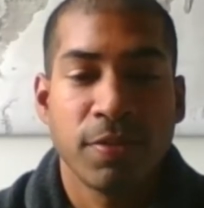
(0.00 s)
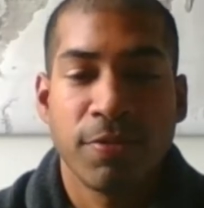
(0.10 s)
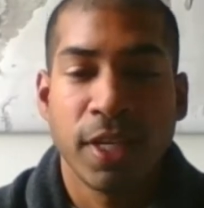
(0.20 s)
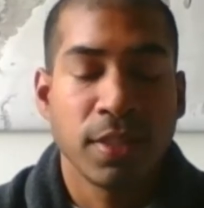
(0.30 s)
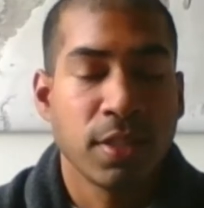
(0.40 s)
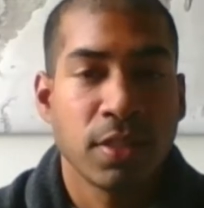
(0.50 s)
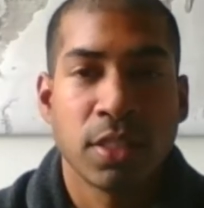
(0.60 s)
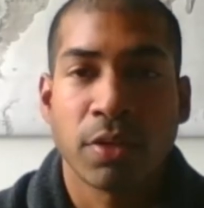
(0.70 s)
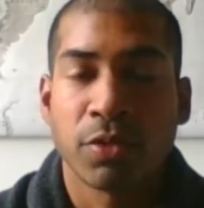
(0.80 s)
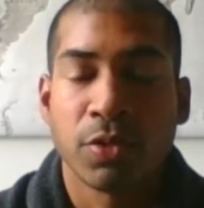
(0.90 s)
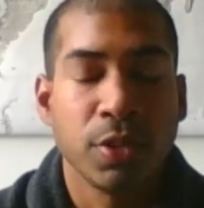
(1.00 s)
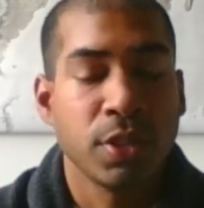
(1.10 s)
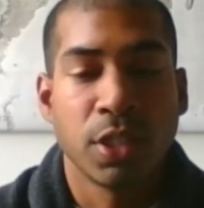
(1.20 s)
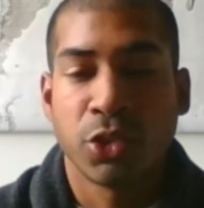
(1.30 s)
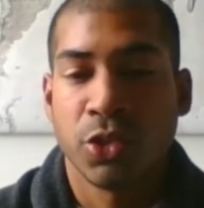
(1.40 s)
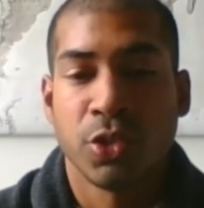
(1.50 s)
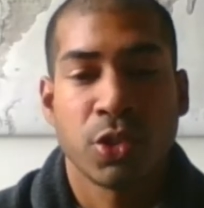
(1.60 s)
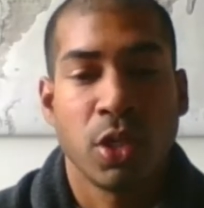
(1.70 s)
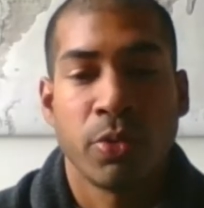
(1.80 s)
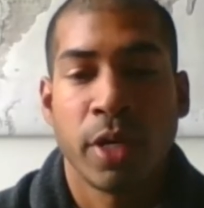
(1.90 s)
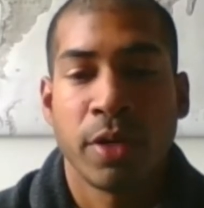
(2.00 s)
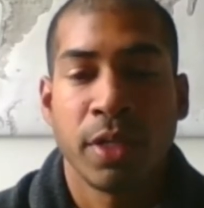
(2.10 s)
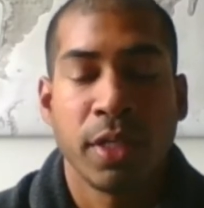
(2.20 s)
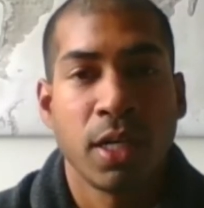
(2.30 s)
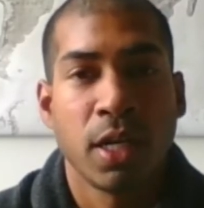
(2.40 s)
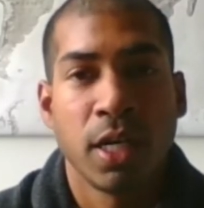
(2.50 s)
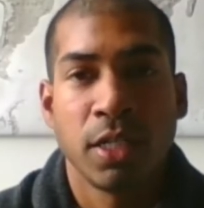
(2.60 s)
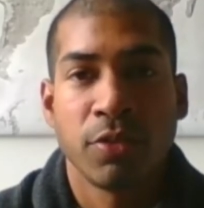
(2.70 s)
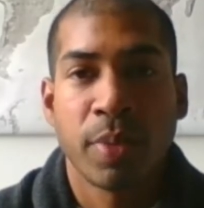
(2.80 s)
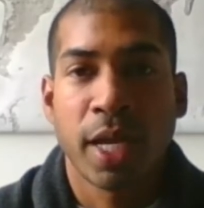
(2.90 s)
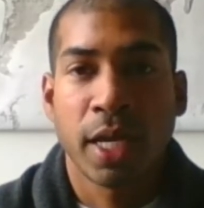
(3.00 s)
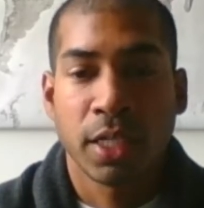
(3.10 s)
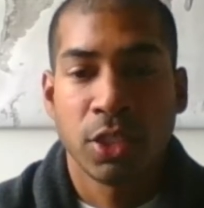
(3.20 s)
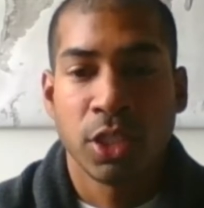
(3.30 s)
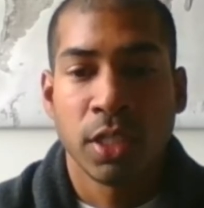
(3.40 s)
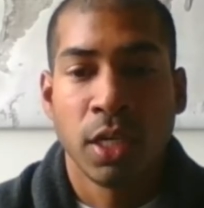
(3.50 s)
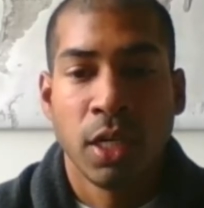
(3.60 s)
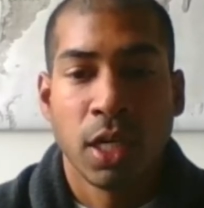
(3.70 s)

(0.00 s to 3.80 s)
face several decisions surrounding the kind of packaging